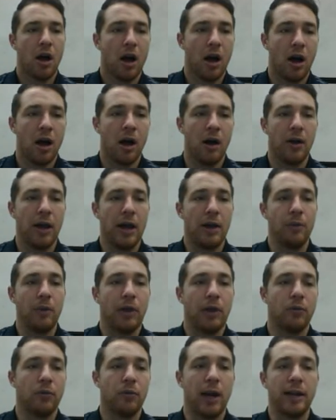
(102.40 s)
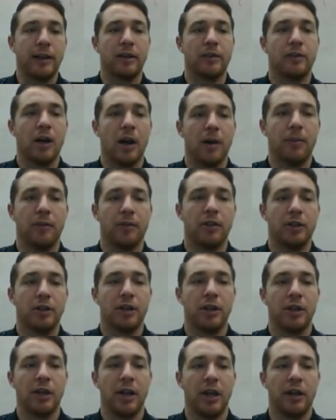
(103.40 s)
And we can write this
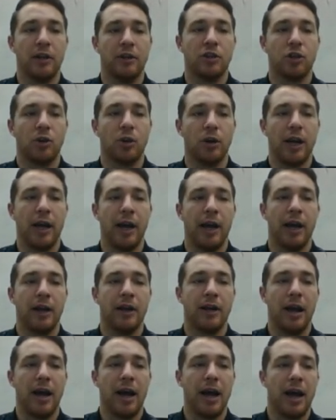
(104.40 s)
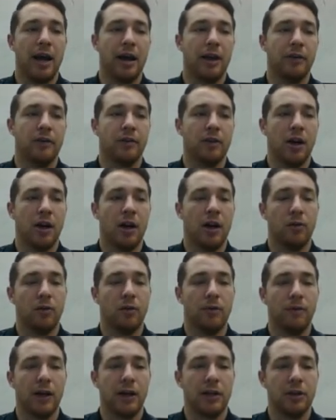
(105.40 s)
composition in shorthand as a
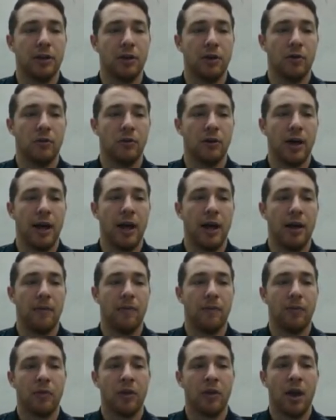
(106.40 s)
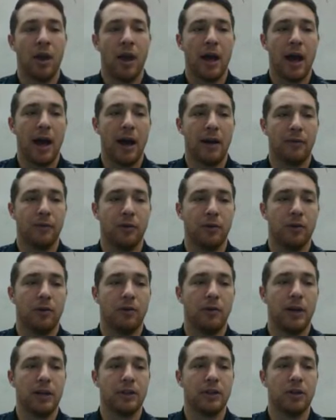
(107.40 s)
reflection over M after a
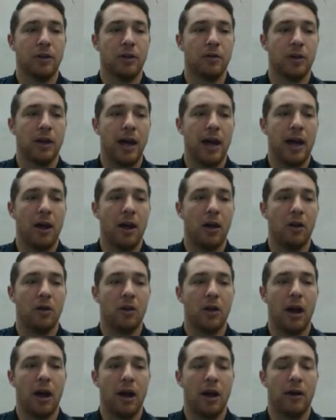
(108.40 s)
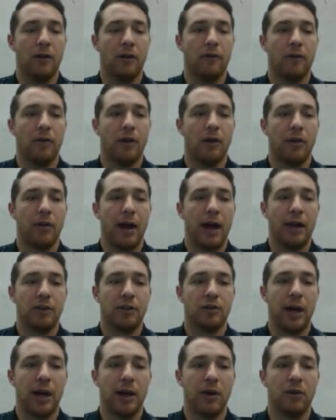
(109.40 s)
reflection over L of
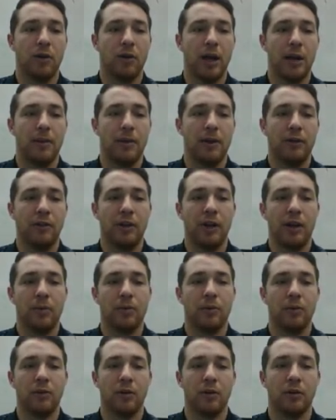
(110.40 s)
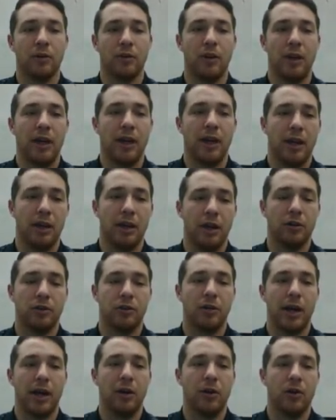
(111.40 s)
that triangle ABC results in a
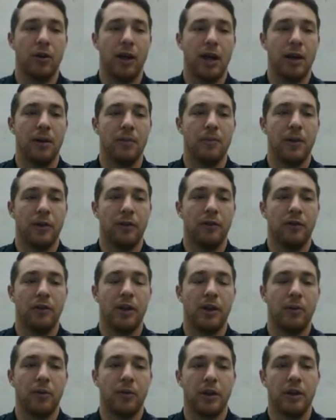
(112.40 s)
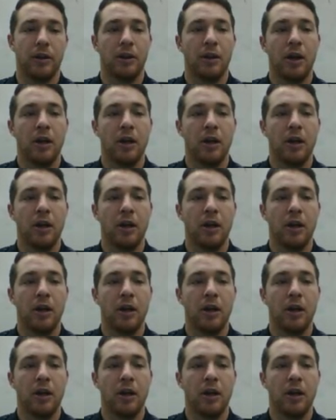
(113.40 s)
triangle ABC with